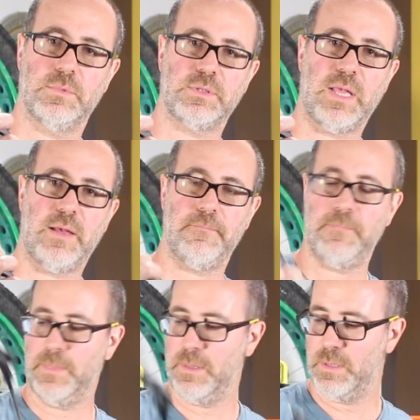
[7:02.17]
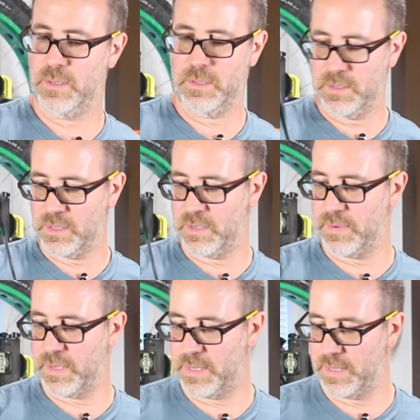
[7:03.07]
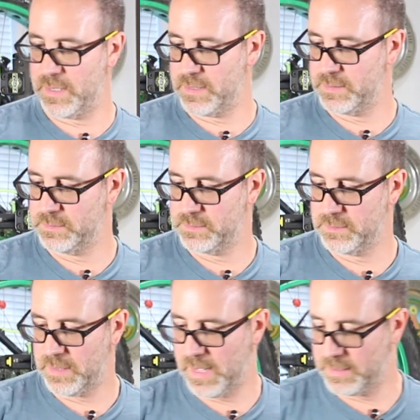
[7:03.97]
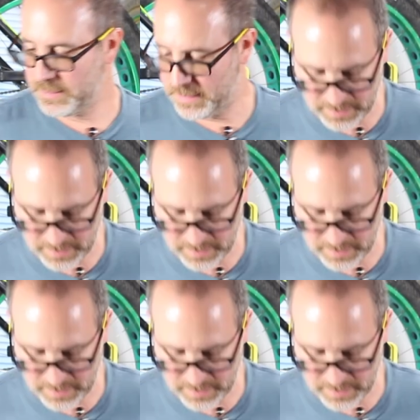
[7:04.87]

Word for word: stem, got my uh, Allen